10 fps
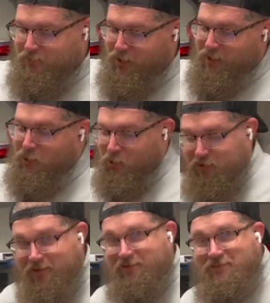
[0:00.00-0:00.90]
pretty
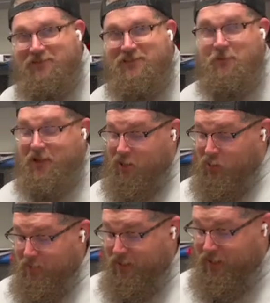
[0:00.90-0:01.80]
old, and some of the
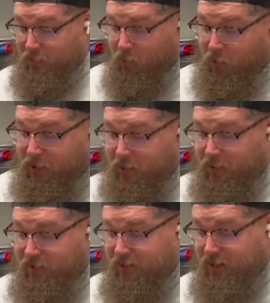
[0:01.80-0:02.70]
equipment that we're working
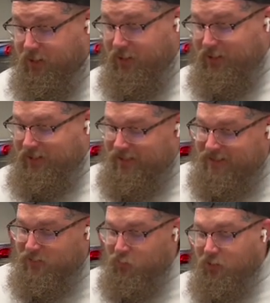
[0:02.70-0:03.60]
with
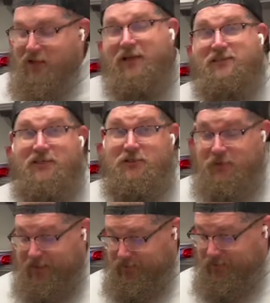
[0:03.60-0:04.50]
isn't working as
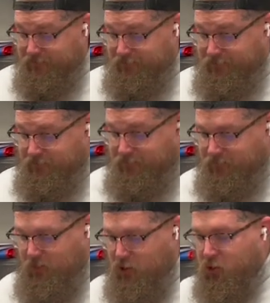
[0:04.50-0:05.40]
expected.
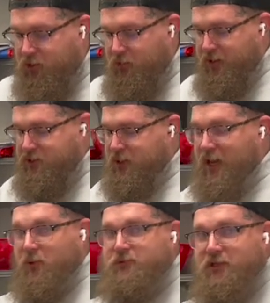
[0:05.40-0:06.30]
Your donation
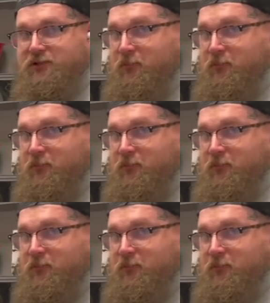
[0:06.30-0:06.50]
helps us to